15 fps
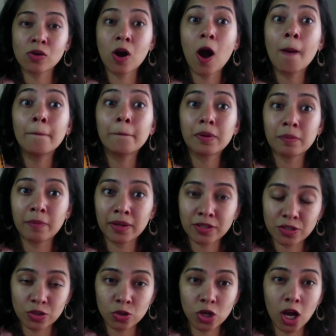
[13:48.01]

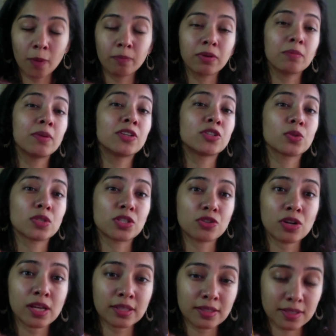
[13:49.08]
complement your
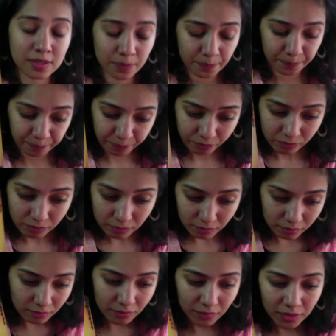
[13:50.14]
strengths.
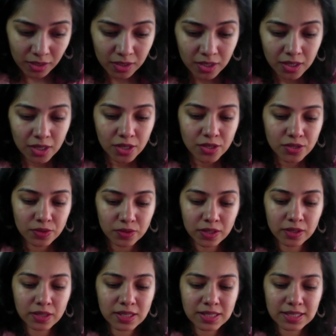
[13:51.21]
So
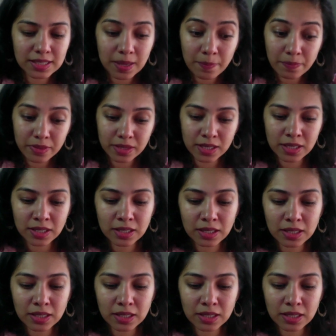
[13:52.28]
there is something